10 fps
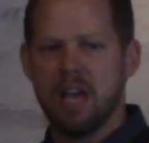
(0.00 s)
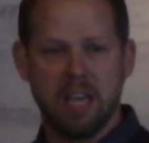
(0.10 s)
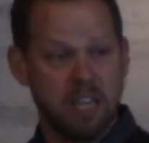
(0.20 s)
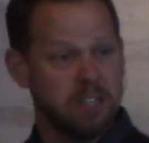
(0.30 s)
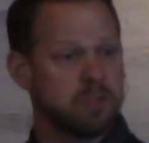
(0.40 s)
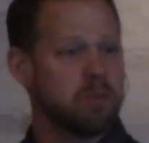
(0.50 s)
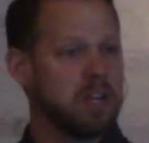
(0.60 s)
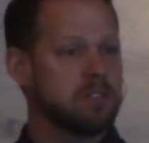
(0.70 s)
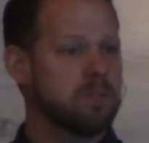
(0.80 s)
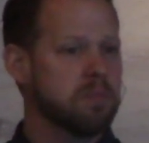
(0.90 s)
he's
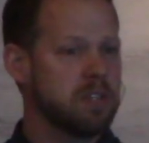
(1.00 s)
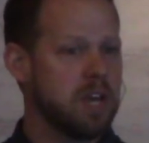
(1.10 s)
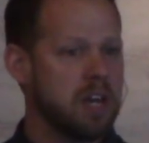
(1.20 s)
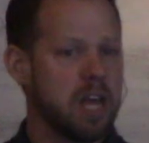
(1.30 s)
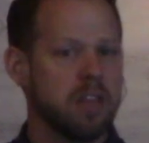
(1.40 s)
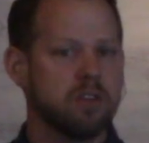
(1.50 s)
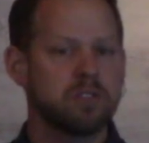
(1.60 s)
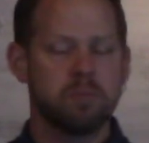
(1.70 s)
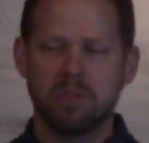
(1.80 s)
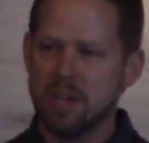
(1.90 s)
raised from the dead, and
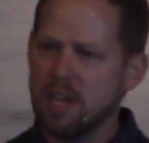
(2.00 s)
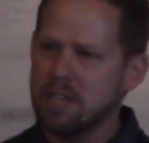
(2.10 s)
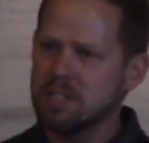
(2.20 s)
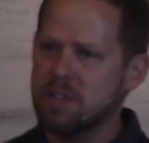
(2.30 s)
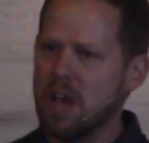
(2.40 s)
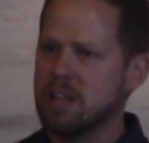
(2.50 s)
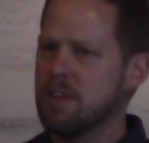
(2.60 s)
there's some things